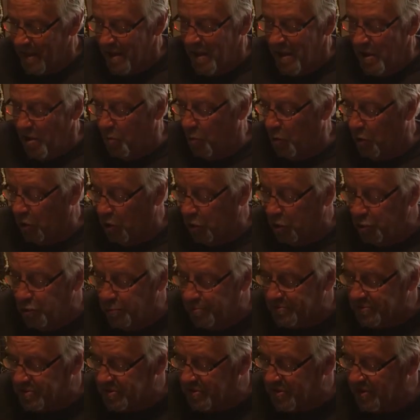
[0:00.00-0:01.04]
well,
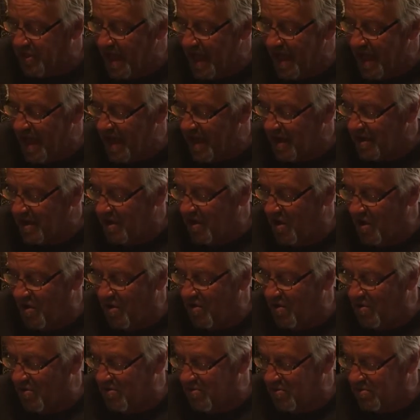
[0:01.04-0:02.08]
oops, there
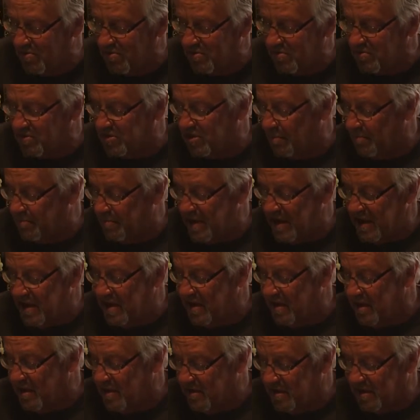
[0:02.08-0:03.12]
goes a
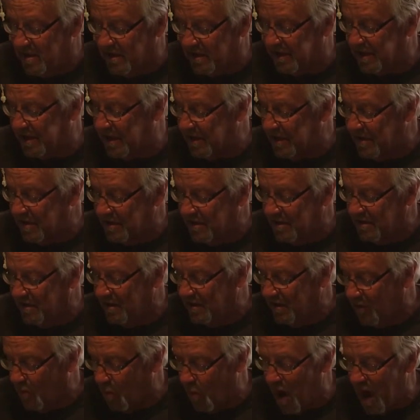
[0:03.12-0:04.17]
billion
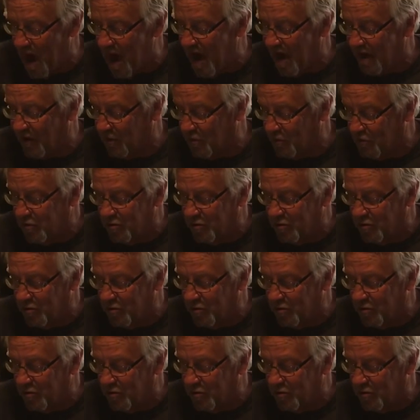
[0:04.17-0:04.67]
kilowatt.